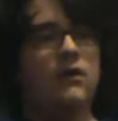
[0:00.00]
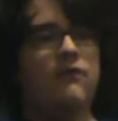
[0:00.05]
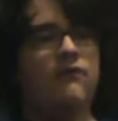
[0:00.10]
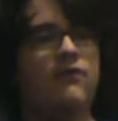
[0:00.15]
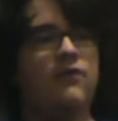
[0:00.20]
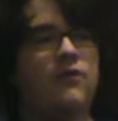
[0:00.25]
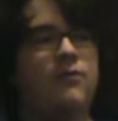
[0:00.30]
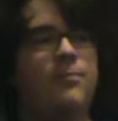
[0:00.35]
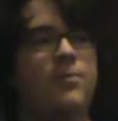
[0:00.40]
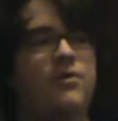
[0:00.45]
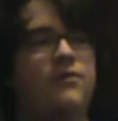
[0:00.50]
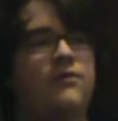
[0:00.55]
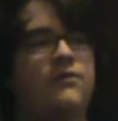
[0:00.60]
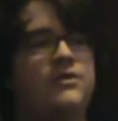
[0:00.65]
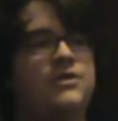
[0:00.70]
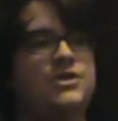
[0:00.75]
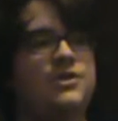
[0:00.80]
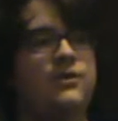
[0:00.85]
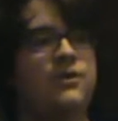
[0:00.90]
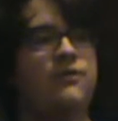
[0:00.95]
First
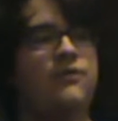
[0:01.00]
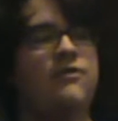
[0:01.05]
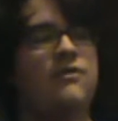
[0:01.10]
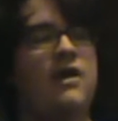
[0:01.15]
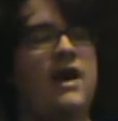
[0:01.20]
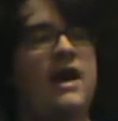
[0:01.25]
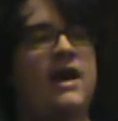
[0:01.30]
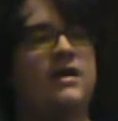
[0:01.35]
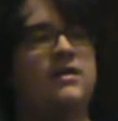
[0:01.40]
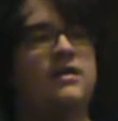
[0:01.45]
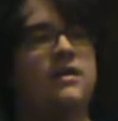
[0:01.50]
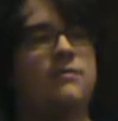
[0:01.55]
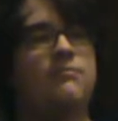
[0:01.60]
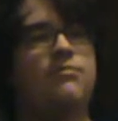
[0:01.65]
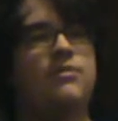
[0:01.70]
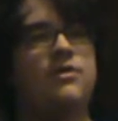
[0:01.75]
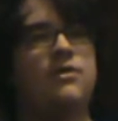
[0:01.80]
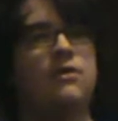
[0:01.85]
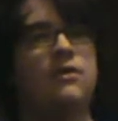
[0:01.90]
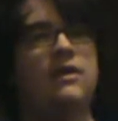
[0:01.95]
person shooters, you're acting
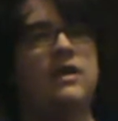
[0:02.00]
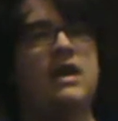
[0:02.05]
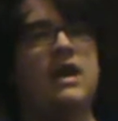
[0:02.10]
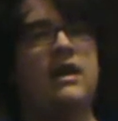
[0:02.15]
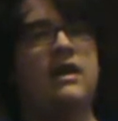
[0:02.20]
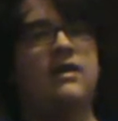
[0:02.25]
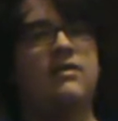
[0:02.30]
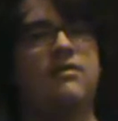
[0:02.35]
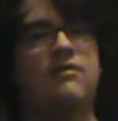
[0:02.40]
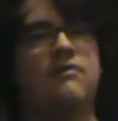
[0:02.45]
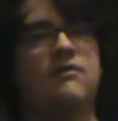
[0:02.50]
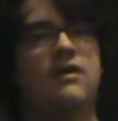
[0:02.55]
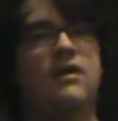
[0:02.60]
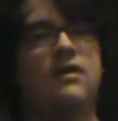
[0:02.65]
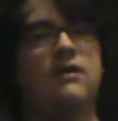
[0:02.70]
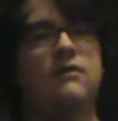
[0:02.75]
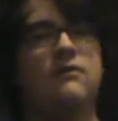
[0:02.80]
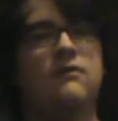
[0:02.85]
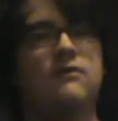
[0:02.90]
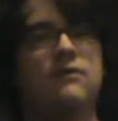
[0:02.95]
purely on
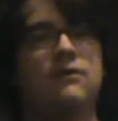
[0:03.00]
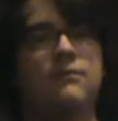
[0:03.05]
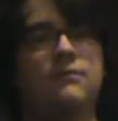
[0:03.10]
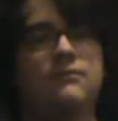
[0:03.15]
instinct.